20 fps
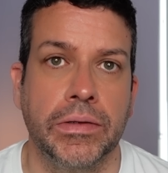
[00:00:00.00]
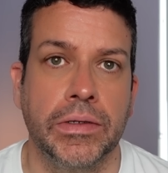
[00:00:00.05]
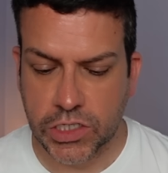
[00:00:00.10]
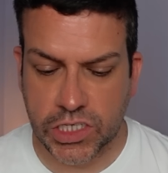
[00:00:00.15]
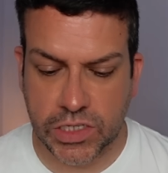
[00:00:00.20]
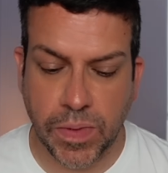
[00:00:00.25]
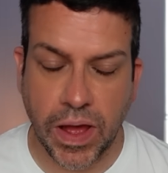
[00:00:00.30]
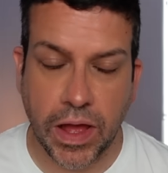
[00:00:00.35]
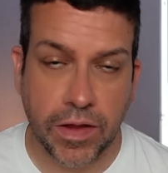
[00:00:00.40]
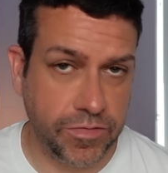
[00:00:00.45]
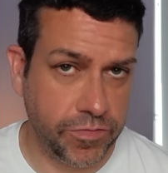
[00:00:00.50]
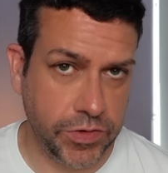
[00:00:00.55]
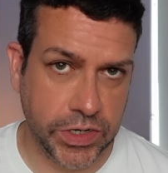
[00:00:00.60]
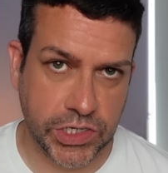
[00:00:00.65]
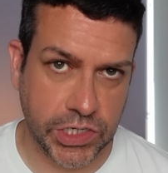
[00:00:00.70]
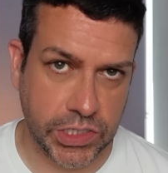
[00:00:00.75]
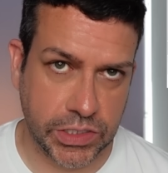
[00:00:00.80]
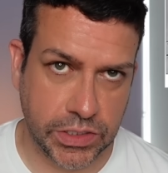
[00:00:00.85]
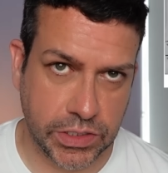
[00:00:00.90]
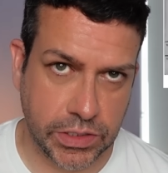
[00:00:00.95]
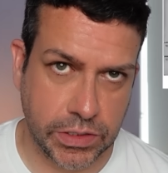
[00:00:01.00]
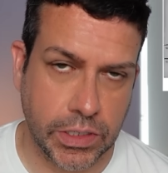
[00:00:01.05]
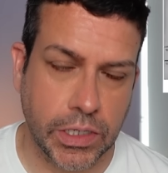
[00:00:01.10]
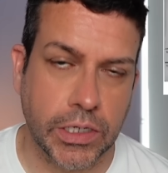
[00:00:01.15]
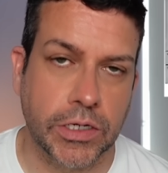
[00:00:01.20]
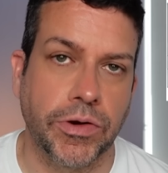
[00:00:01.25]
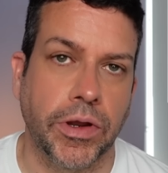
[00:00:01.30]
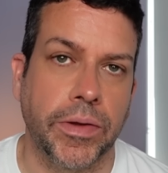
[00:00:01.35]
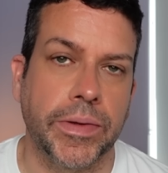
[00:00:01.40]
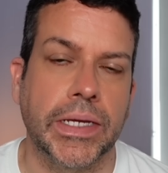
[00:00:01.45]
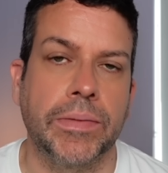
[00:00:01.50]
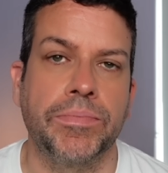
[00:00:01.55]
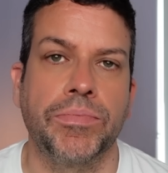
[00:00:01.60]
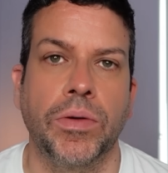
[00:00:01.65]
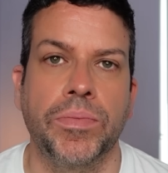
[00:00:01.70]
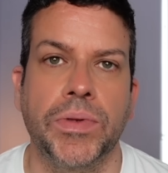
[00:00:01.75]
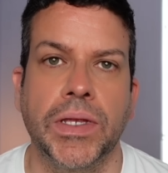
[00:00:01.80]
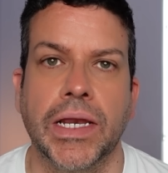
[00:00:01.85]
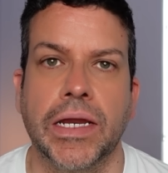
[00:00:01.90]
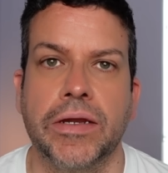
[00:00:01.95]
Smart fridges are growing in
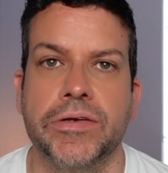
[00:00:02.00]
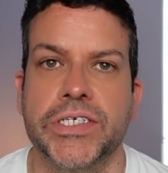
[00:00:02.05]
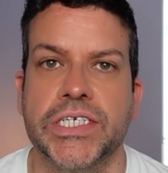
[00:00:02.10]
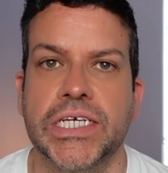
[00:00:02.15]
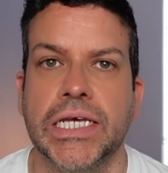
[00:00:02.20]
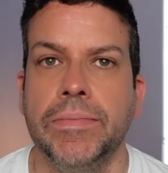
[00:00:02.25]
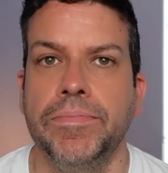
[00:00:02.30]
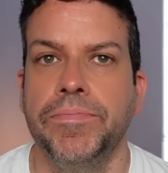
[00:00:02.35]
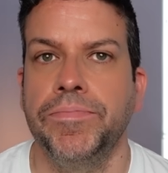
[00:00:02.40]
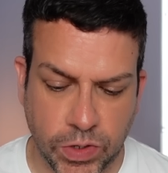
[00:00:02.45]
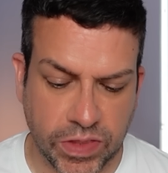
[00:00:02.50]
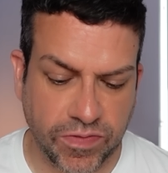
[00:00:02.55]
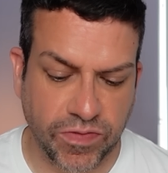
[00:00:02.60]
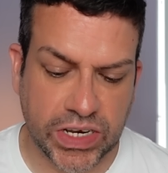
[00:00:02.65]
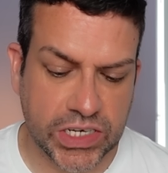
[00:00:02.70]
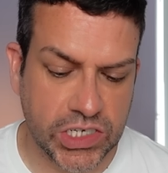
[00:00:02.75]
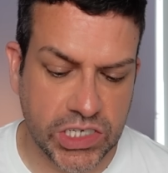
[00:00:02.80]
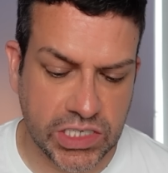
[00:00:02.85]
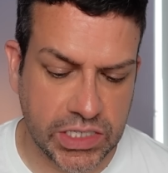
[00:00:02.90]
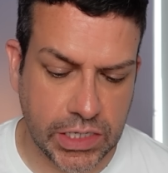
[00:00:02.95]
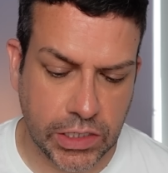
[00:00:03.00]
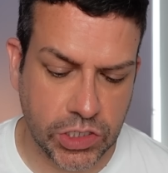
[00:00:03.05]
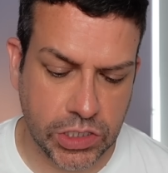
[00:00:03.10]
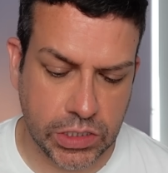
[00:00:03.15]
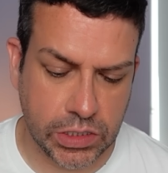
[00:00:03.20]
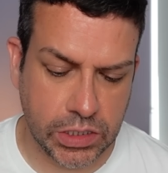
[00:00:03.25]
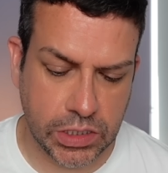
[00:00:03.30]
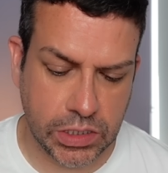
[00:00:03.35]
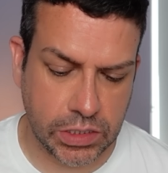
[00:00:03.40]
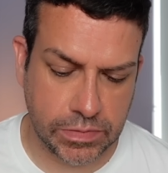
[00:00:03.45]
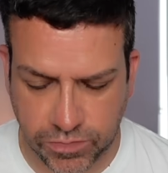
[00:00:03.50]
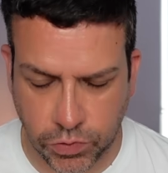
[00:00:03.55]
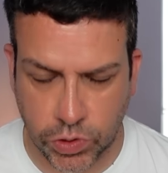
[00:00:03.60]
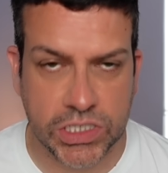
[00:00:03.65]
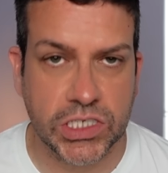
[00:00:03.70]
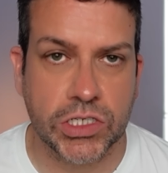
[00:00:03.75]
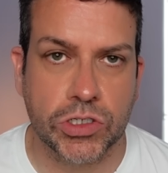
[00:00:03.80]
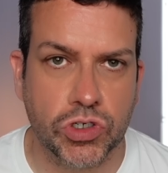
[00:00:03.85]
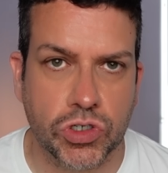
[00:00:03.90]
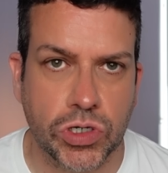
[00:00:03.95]
popularity, with features such as
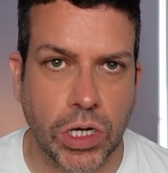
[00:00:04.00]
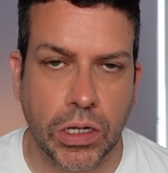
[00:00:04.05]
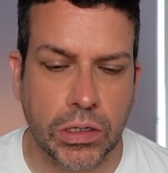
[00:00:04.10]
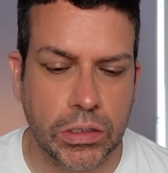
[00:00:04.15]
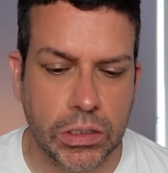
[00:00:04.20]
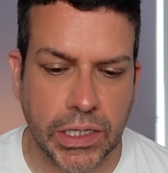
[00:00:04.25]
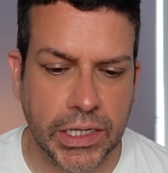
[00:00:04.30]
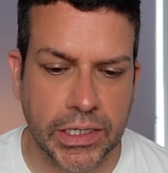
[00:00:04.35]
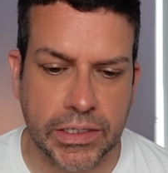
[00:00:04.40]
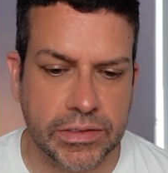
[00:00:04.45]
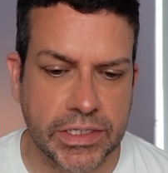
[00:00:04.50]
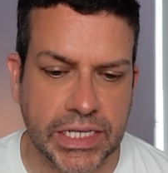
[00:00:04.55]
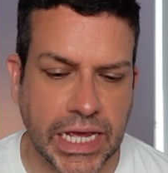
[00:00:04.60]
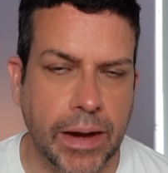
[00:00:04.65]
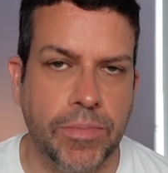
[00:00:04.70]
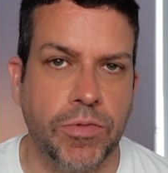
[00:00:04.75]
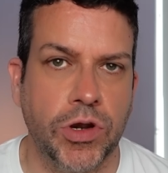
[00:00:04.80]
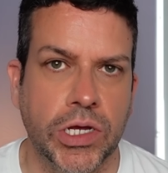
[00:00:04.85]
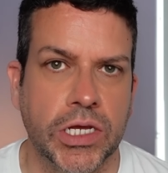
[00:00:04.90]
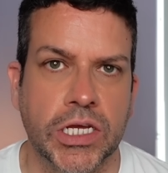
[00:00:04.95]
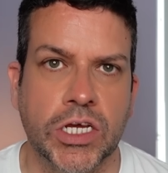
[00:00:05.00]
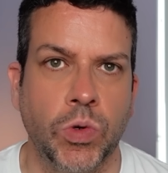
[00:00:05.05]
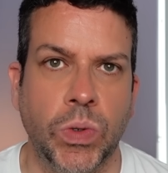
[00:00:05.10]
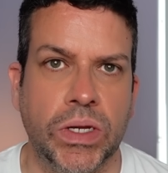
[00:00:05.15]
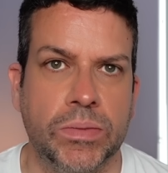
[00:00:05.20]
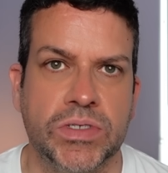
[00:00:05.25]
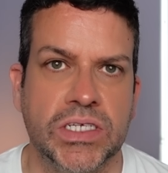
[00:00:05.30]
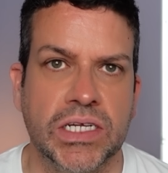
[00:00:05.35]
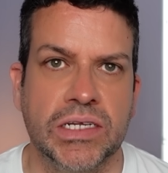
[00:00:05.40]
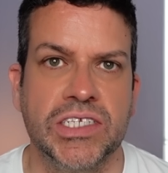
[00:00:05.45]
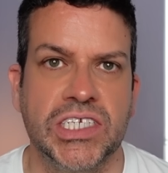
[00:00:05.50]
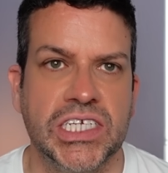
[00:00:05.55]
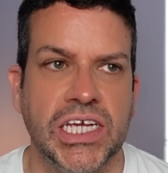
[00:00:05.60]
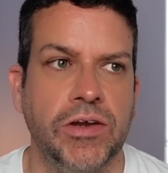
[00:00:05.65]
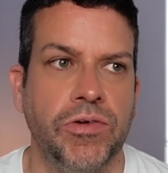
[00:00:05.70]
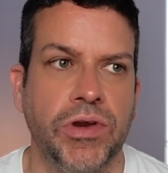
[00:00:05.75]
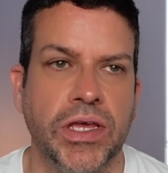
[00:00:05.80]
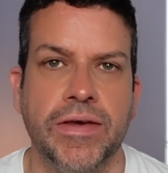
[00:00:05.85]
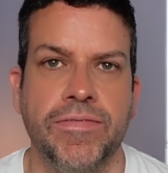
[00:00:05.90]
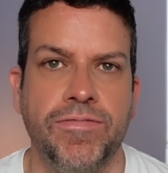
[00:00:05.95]
voice control and camera-equipped
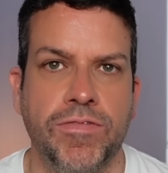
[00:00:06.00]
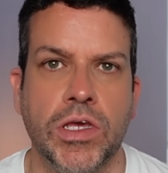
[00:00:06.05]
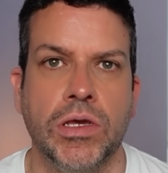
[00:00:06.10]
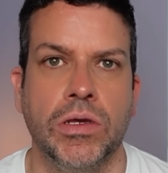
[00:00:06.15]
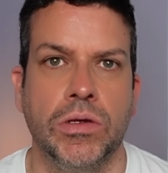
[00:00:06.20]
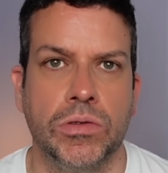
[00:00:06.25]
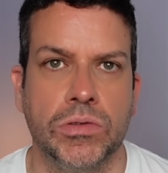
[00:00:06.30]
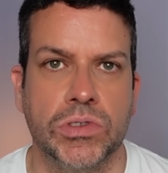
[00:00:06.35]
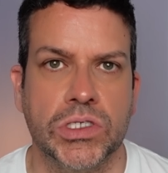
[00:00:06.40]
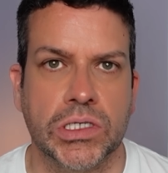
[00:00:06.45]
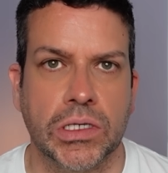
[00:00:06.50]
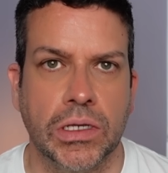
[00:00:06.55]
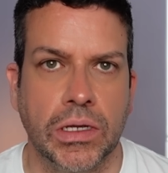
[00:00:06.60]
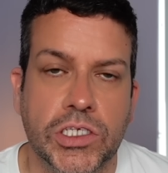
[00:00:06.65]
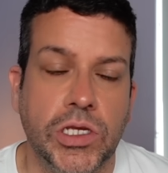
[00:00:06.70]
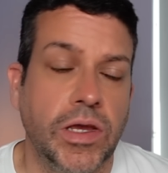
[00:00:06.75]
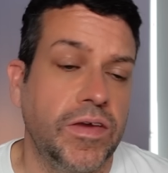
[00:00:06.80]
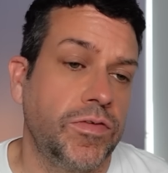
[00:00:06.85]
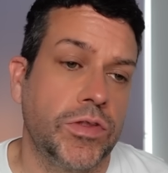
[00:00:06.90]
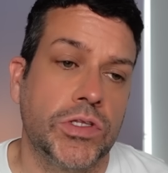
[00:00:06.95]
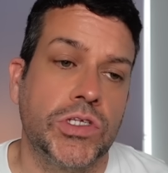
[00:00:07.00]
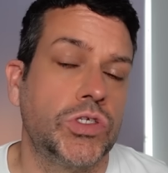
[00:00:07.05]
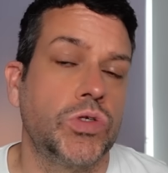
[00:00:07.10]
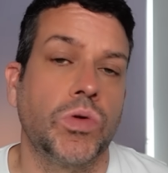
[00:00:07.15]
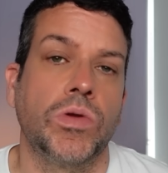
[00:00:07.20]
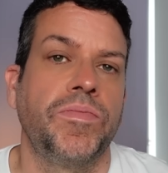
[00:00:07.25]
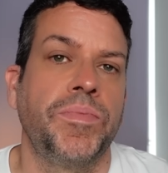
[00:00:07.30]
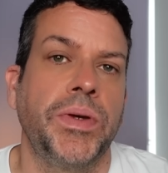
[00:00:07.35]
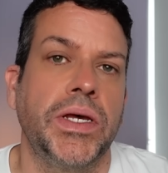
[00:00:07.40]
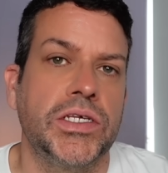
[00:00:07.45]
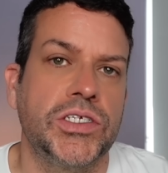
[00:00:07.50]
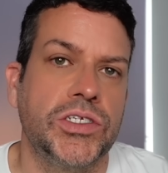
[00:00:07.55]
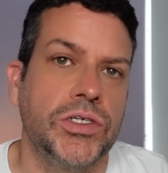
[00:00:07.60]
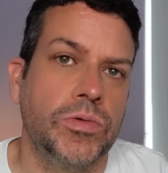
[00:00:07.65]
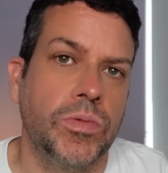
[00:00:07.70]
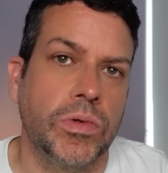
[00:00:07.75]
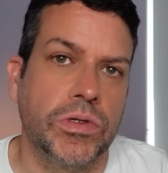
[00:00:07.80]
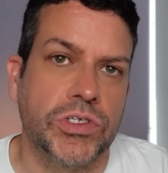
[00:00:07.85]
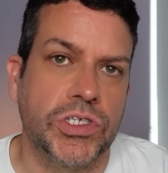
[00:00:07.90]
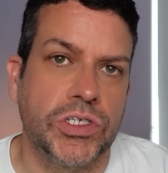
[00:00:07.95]
interior views. So if you're the sort of person
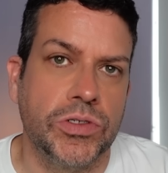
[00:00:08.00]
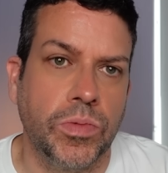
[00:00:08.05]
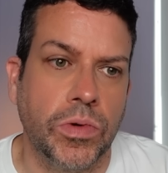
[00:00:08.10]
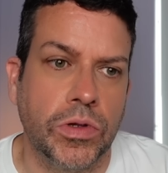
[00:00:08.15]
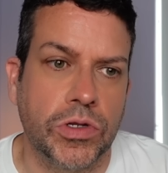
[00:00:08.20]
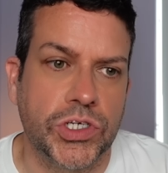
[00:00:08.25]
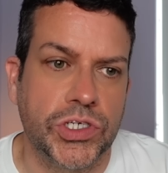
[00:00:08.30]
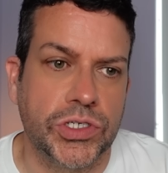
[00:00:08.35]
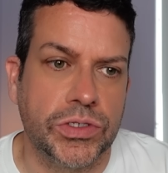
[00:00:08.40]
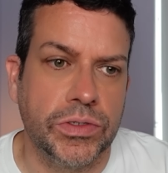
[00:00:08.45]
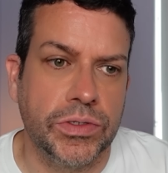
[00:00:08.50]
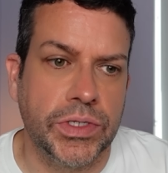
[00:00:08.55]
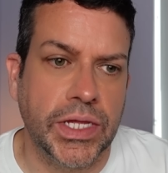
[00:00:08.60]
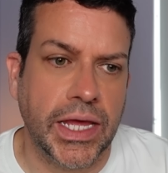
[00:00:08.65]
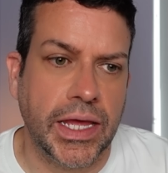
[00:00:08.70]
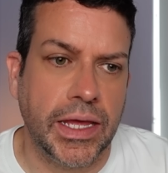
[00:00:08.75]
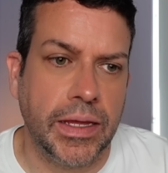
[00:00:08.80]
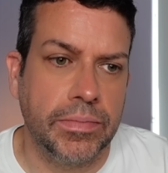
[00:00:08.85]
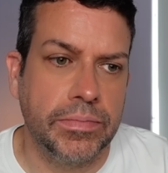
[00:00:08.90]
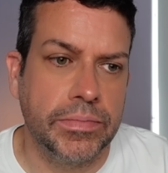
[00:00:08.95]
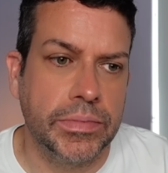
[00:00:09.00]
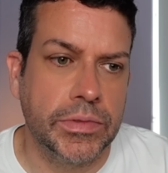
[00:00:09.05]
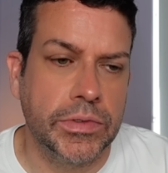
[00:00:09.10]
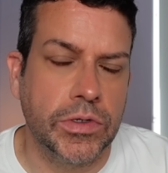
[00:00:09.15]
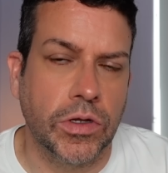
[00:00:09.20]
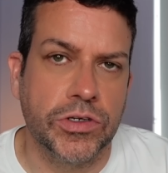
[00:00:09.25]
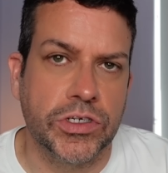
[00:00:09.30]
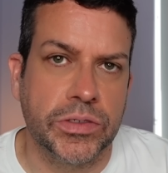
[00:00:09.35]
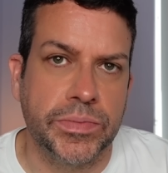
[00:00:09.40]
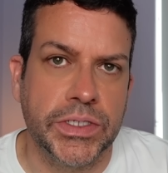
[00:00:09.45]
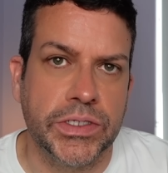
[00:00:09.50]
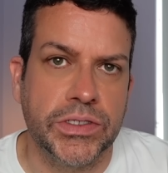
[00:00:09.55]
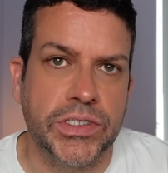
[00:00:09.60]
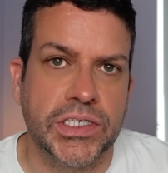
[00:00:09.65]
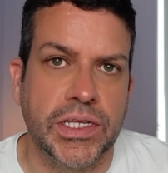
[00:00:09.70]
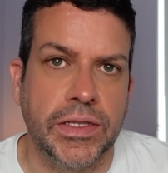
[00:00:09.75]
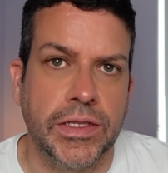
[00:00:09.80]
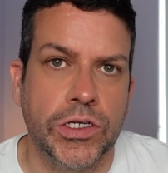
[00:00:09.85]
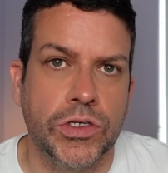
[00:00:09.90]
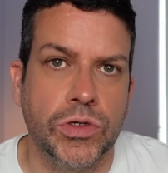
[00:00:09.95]
who wants to watch their
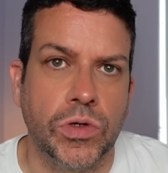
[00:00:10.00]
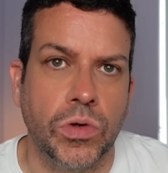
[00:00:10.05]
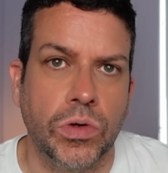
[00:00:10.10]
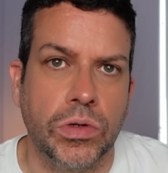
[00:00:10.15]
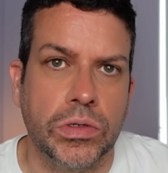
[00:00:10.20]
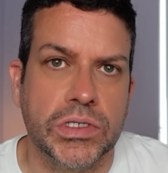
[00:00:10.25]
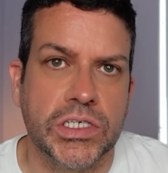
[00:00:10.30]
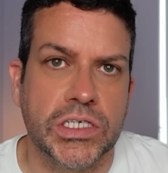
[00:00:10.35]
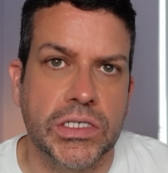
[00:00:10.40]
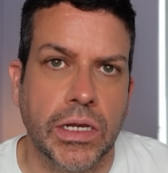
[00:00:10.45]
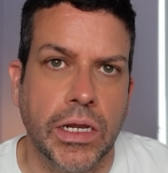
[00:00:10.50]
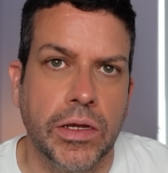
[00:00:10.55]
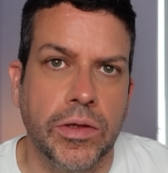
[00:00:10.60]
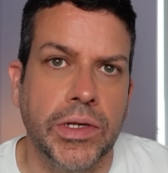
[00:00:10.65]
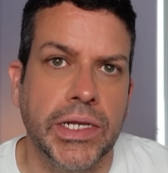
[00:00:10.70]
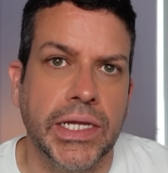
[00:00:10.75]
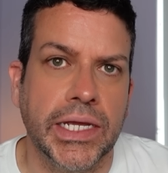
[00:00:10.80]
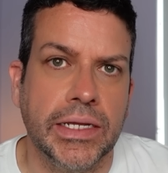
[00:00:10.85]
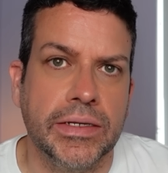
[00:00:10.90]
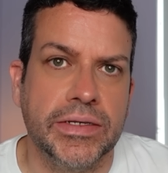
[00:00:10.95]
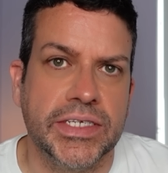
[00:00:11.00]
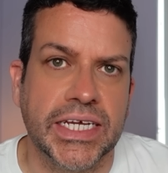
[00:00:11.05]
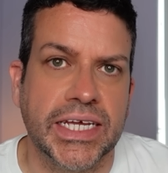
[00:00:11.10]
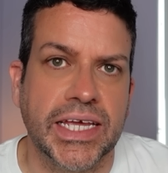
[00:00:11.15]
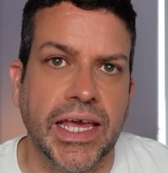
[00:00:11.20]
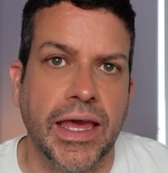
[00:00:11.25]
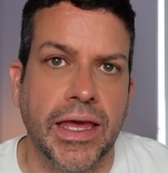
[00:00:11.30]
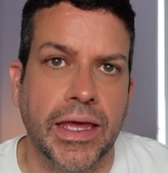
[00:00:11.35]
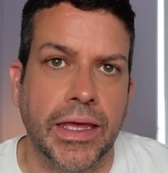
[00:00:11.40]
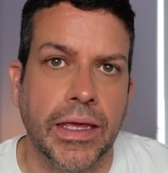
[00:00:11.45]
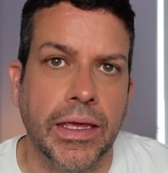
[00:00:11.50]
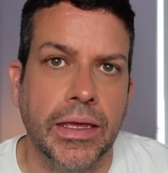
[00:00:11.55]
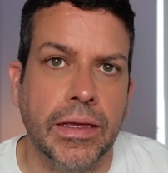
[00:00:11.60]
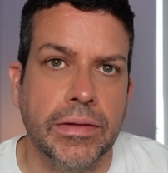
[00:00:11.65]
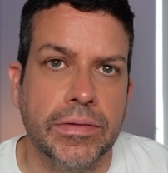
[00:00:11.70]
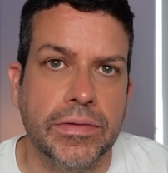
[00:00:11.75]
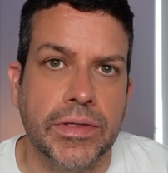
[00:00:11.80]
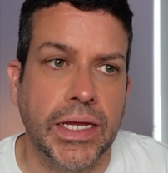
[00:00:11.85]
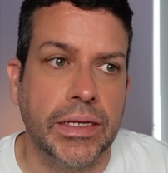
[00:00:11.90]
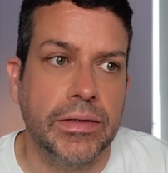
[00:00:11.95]
condiments in the door slowly decay,
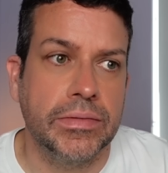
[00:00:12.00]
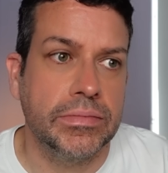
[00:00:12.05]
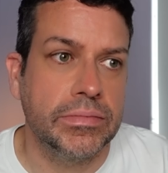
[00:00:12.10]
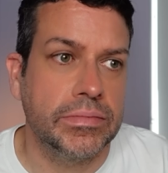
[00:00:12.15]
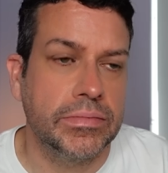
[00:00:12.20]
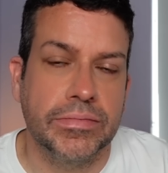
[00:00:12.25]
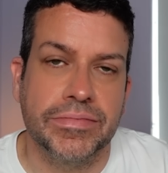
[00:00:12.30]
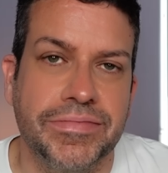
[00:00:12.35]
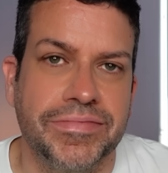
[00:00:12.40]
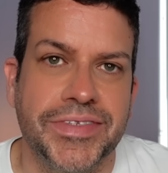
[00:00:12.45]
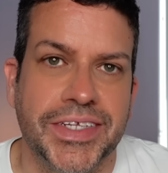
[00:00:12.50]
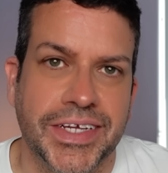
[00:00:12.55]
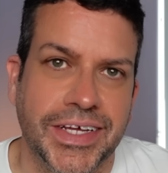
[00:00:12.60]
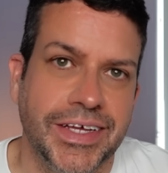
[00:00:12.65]
then